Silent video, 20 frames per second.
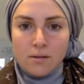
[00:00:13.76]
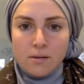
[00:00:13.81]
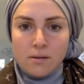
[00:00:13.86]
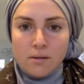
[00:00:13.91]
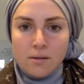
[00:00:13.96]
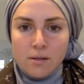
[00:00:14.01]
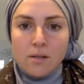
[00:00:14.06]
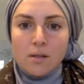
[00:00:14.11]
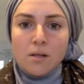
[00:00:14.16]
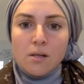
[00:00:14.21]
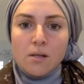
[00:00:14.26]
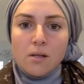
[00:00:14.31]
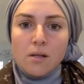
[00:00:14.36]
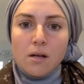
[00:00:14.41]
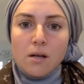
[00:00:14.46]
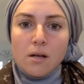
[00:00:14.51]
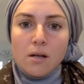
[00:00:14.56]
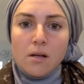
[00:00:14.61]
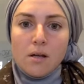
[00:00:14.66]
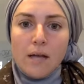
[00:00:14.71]
uh,
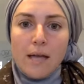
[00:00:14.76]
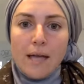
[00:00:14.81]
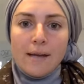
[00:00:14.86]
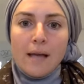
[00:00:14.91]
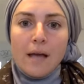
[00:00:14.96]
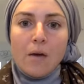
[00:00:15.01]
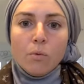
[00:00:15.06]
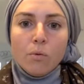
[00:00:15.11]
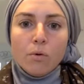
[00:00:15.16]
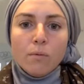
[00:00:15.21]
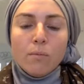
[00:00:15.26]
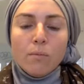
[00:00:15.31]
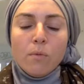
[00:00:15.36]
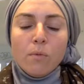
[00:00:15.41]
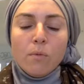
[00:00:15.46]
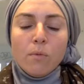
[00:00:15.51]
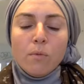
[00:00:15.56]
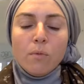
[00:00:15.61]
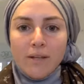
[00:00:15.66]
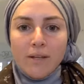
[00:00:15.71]
and our
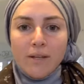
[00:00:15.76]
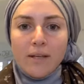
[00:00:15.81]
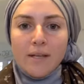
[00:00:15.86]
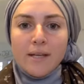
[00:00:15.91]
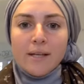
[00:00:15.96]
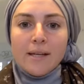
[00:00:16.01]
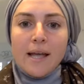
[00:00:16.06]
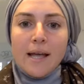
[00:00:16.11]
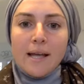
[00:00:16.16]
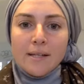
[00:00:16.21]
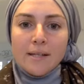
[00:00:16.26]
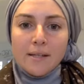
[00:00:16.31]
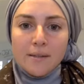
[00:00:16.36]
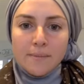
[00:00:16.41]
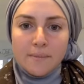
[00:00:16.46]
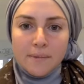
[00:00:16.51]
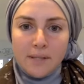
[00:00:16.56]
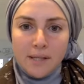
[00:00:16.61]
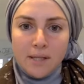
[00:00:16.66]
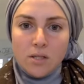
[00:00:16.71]
modes of living and
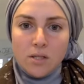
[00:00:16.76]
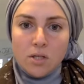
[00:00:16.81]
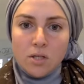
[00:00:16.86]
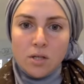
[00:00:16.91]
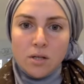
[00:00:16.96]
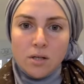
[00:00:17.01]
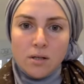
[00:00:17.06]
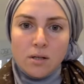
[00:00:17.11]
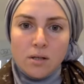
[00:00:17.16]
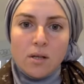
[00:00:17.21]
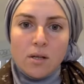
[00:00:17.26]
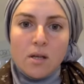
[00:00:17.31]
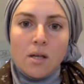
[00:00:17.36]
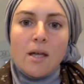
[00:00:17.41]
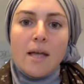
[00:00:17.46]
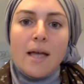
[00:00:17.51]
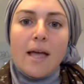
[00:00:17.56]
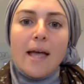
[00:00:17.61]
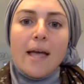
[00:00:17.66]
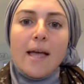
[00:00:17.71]
adaptation
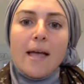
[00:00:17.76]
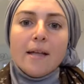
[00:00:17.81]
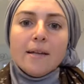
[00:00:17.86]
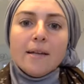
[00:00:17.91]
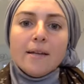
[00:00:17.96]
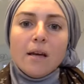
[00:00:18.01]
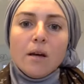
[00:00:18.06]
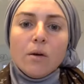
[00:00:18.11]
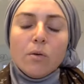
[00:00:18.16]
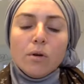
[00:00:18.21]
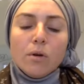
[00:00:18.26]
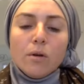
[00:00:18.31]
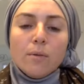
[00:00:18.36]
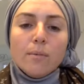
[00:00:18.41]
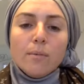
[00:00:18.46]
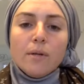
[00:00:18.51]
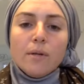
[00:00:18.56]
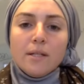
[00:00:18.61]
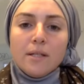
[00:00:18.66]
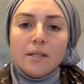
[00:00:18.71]
and our
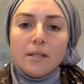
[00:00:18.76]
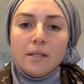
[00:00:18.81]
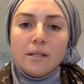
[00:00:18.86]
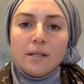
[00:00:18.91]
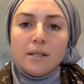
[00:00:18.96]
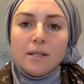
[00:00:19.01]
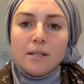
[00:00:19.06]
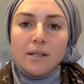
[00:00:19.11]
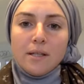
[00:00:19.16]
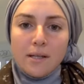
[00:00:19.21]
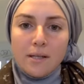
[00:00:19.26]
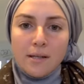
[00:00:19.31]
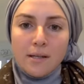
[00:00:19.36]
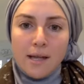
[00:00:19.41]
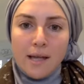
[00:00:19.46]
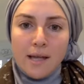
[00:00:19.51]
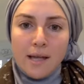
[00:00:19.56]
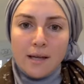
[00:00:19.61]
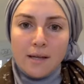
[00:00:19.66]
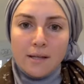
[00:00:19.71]
abilities to
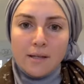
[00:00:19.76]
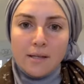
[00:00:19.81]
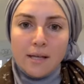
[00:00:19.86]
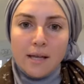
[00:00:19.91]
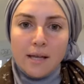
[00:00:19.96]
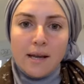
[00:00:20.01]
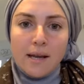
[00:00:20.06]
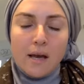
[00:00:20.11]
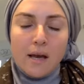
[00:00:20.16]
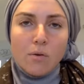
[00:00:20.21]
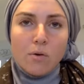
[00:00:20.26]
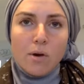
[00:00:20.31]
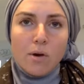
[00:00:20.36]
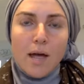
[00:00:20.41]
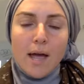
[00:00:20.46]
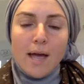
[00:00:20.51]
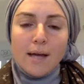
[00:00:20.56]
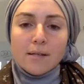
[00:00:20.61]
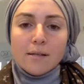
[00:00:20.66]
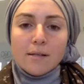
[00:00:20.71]
connect and our access
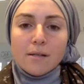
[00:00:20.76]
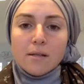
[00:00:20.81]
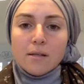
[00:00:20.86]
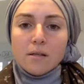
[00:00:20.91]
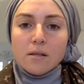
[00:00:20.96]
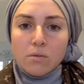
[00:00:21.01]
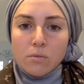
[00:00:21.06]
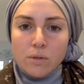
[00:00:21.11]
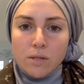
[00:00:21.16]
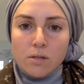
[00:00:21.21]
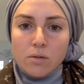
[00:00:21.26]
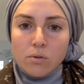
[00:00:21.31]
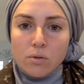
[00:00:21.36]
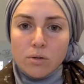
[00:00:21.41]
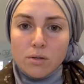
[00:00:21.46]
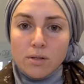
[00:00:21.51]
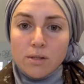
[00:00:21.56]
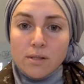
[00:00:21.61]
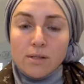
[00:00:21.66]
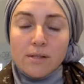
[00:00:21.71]
to resources they
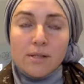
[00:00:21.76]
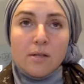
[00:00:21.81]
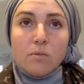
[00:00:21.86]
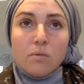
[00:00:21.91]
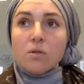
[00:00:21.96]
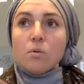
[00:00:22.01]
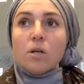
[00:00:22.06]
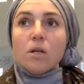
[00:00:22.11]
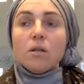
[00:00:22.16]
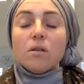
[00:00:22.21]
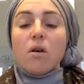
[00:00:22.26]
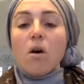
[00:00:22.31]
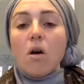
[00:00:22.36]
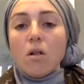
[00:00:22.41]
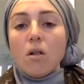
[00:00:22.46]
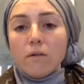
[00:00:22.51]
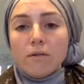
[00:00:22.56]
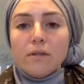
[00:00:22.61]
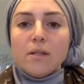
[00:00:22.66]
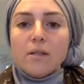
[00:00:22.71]
restrict all of
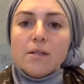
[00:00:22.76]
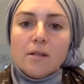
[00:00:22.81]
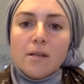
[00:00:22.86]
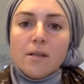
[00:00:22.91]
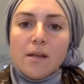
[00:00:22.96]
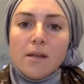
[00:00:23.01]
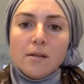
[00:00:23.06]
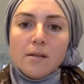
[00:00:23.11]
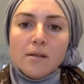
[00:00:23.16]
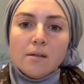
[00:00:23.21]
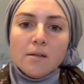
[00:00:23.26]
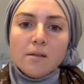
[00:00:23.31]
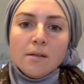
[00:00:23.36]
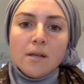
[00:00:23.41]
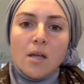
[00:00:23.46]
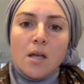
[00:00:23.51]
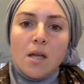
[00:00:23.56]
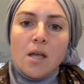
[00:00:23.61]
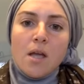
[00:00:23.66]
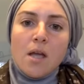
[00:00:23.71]
these things hmm.
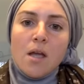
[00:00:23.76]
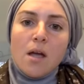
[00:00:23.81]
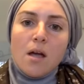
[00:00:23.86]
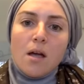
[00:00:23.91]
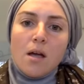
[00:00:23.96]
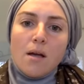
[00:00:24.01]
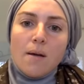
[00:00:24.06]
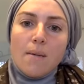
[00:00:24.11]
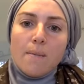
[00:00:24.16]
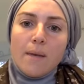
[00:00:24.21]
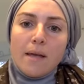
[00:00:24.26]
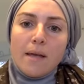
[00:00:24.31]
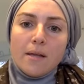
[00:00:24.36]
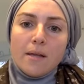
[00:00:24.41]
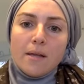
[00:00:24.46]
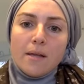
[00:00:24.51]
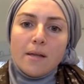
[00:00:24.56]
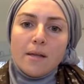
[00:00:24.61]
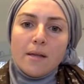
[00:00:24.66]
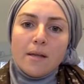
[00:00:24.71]
um, and so
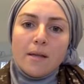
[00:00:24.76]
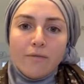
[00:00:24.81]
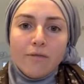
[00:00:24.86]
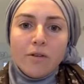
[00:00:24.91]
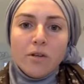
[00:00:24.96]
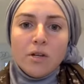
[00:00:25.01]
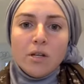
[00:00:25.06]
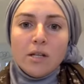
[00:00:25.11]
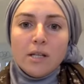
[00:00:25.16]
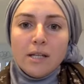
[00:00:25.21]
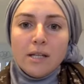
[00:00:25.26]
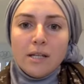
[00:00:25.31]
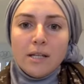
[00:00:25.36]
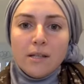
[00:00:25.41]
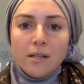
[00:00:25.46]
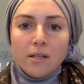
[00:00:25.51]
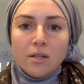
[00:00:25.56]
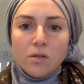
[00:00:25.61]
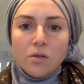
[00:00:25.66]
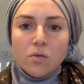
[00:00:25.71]
definitely they do
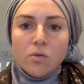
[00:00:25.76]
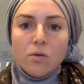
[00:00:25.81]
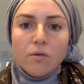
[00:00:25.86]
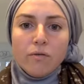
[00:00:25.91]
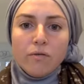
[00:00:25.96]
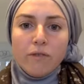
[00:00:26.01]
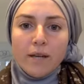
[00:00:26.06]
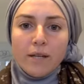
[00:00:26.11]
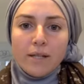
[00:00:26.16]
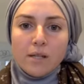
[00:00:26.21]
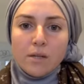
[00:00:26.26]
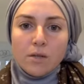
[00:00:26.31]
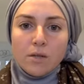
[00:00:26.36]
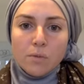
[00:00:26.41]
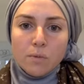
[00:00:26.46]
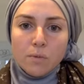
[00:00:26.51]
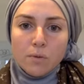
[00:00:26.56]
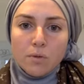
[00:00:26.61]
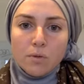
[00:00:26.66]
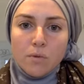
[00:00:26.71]
affect our
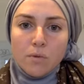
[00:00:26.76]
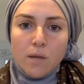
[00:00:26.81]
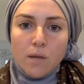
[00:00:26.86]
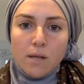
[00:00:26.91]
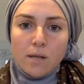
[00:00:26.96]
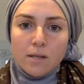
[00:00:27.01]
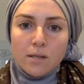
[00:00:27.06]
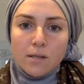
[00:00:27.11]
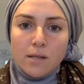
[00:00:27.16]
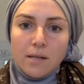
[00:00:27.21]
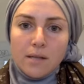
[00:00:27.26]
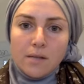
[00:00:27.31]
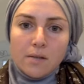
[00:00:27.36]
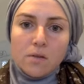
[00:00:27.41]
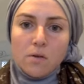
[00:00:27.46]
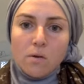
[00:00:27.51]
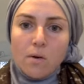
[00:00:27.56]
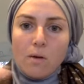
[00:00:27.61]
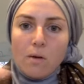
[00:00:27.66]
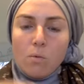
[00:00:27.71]
spirituality and so i
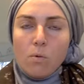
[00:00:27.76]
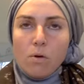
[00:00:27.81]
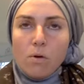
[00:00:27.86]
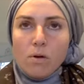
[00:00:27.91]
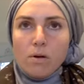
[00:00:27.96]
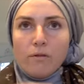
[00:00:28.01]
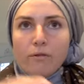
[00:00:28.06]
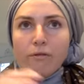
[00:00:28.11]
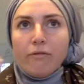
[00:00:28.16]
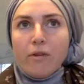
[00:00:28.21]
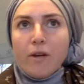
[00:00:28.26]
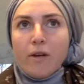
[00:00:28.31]
want to find